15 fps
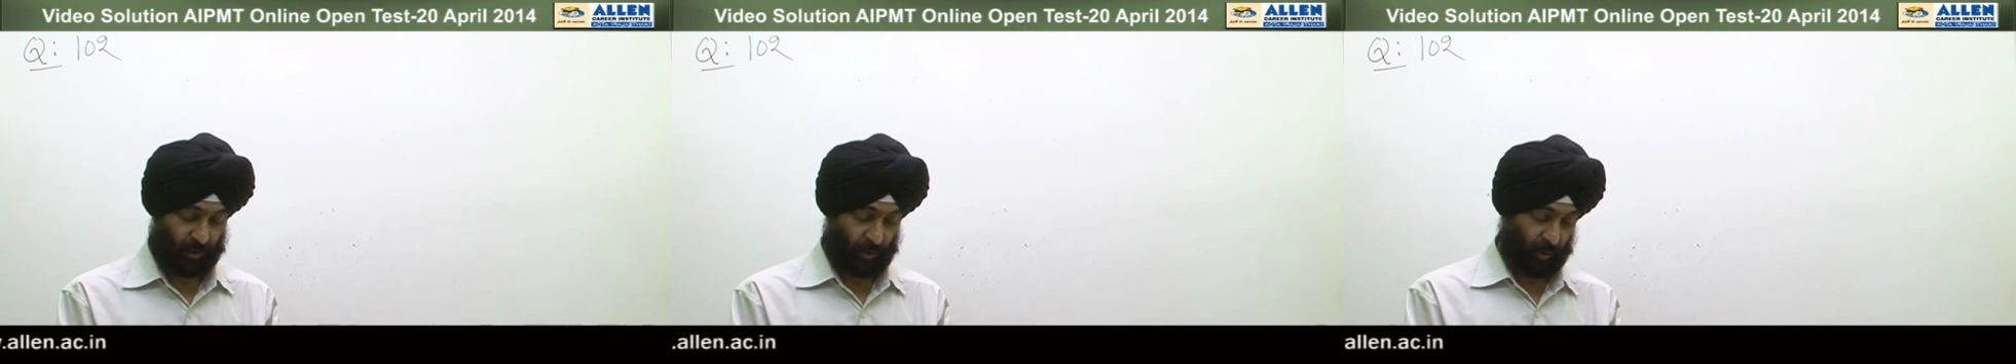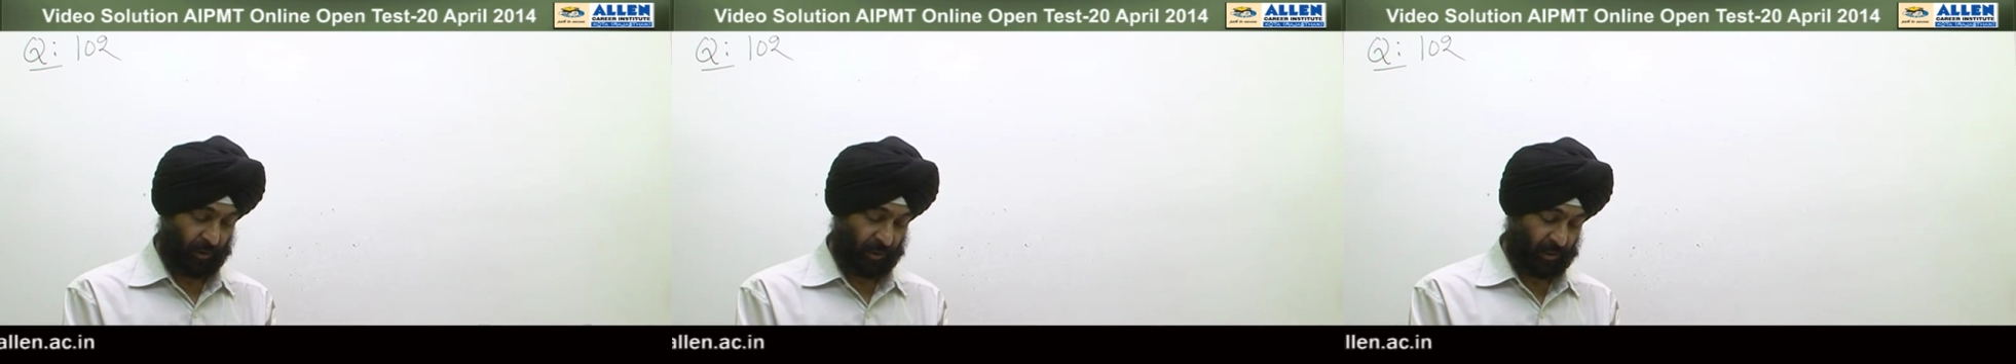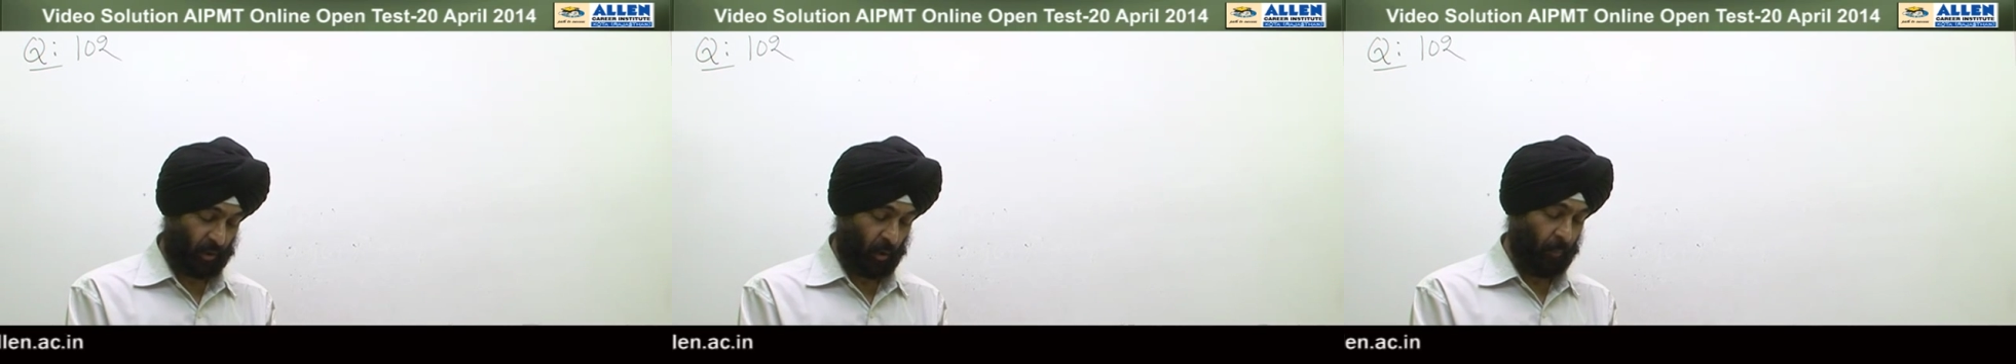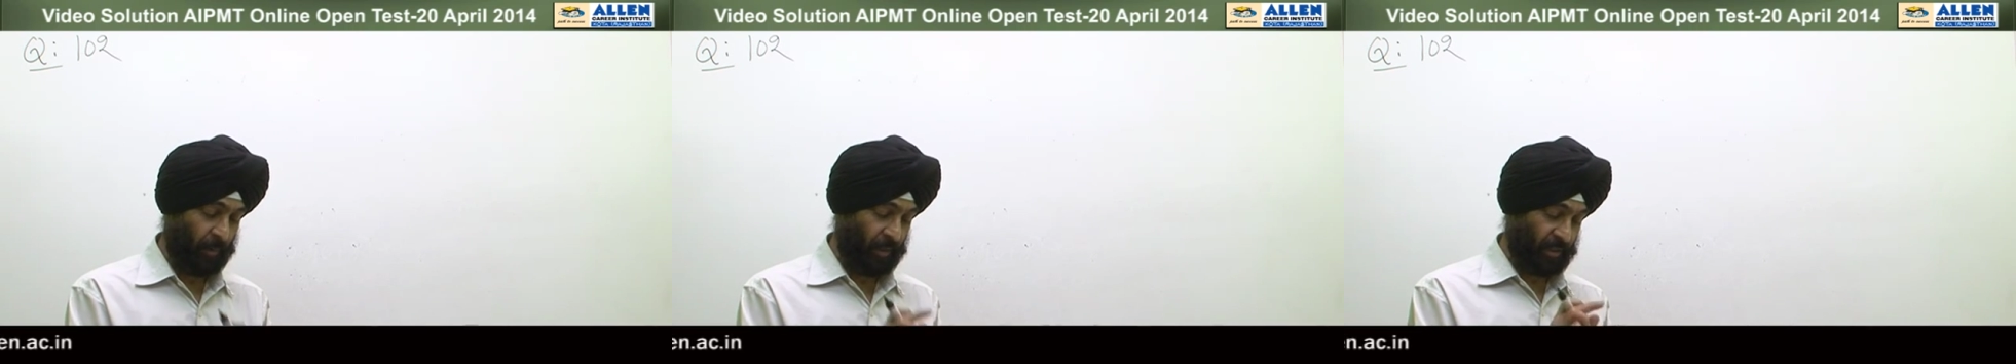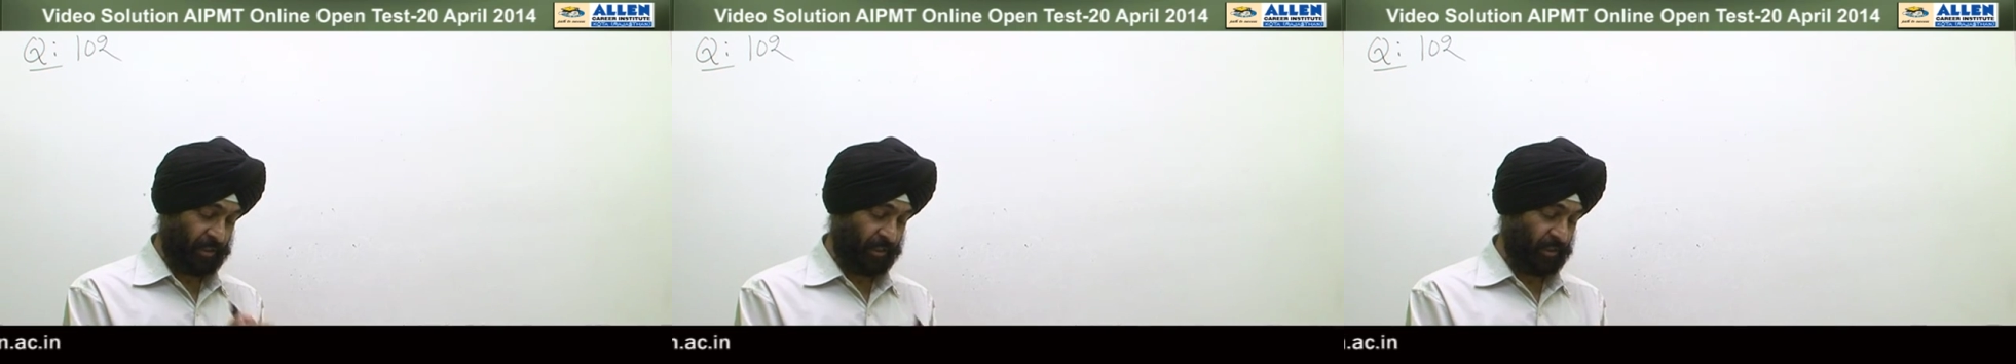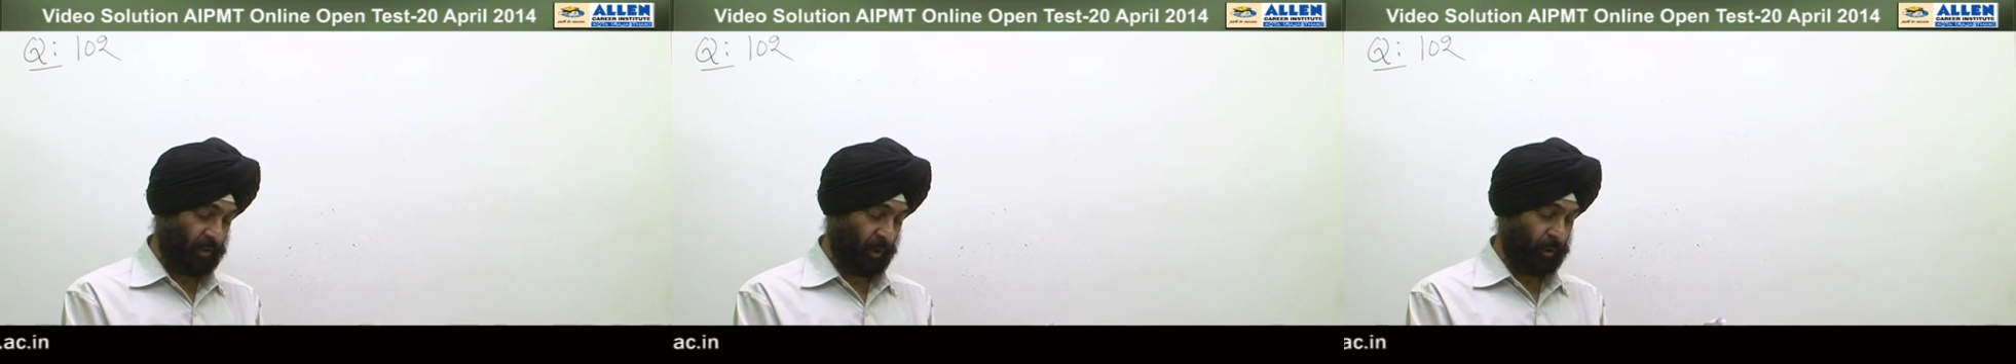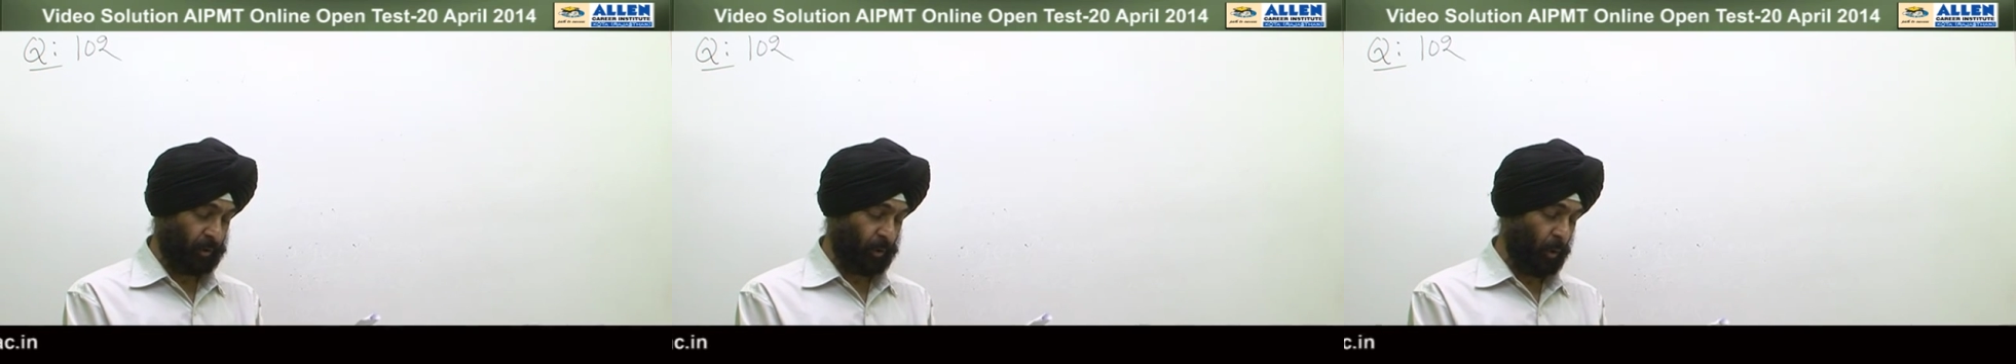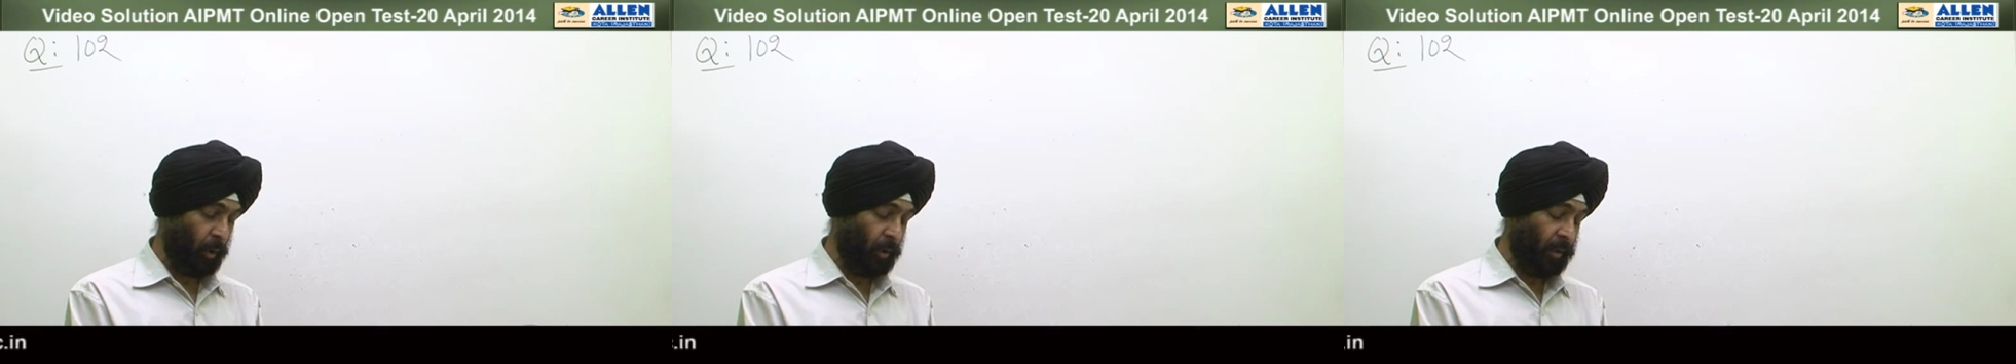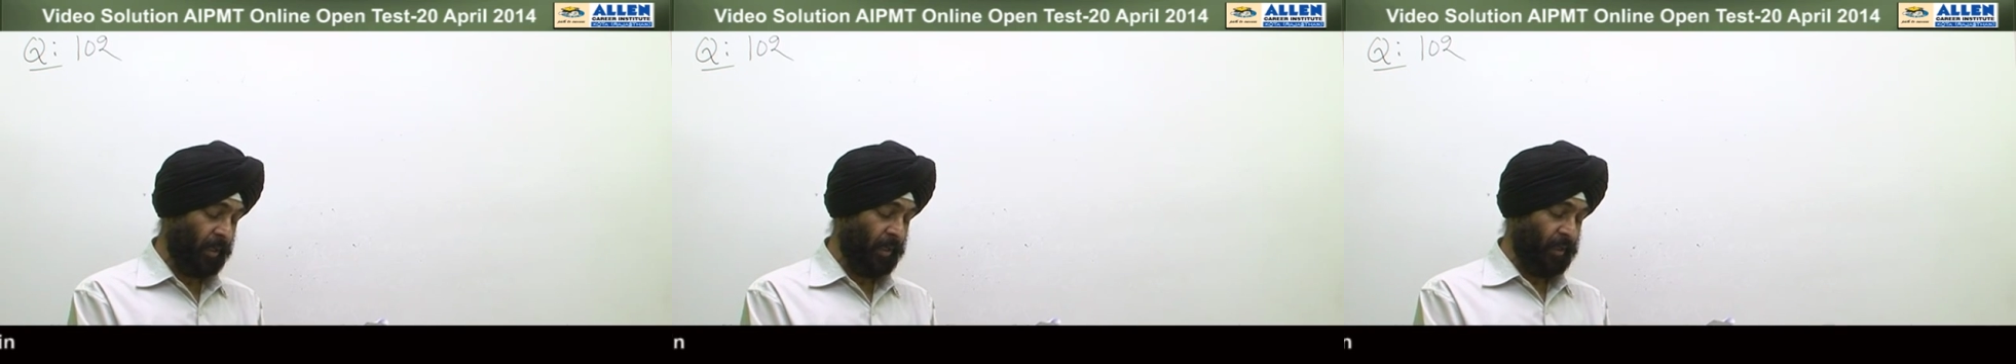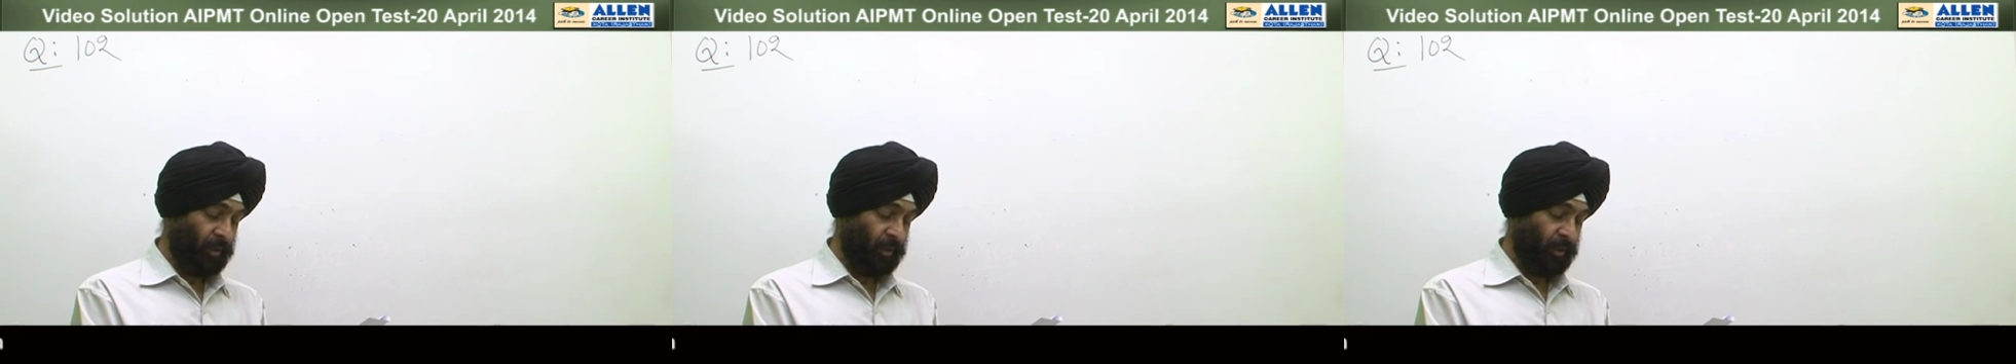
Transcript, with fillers: so this combination is also wrong